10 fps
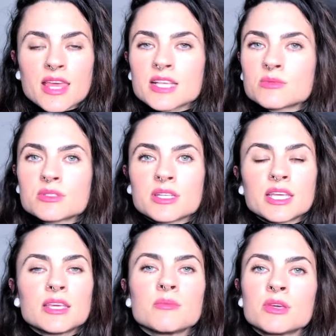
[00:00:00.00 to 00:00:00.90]
That's what's going
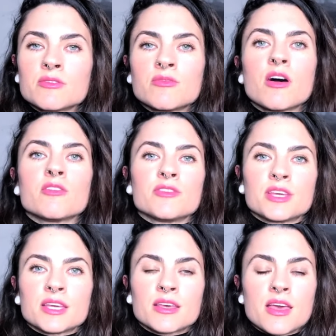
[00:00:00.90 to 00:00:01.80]
to keep me
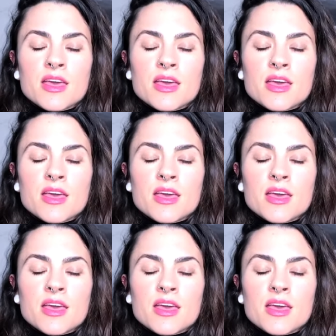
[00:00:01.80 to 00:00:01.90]
evolving.